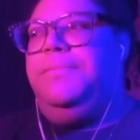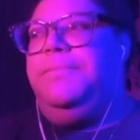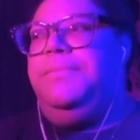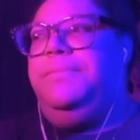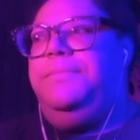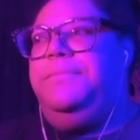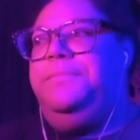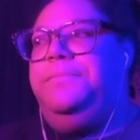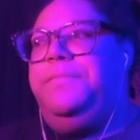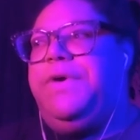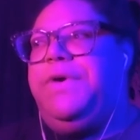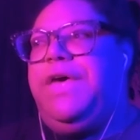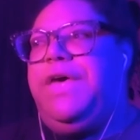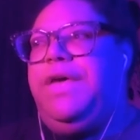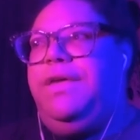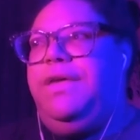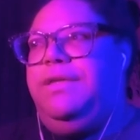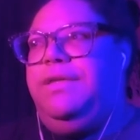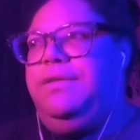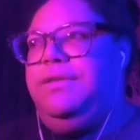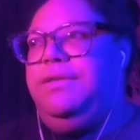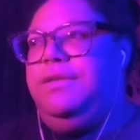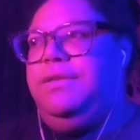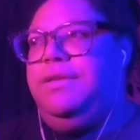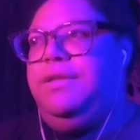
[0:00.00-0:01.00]
but
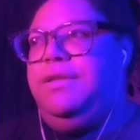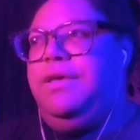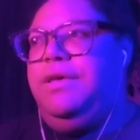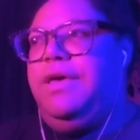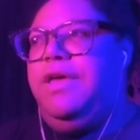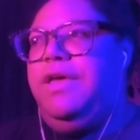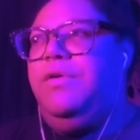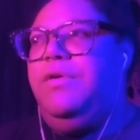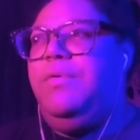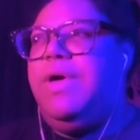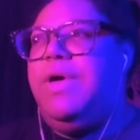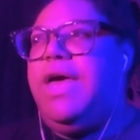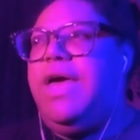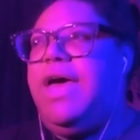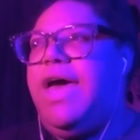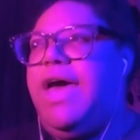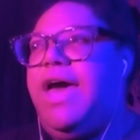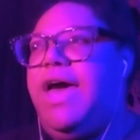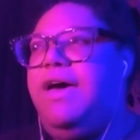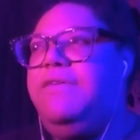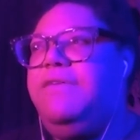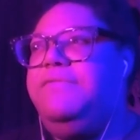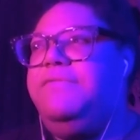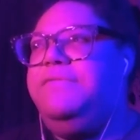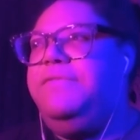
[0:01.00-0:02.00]
I don't
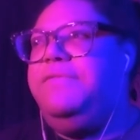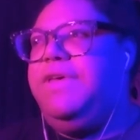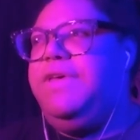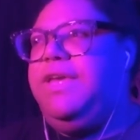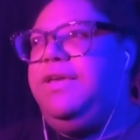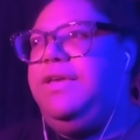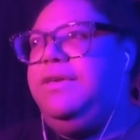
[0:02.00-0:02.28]
have like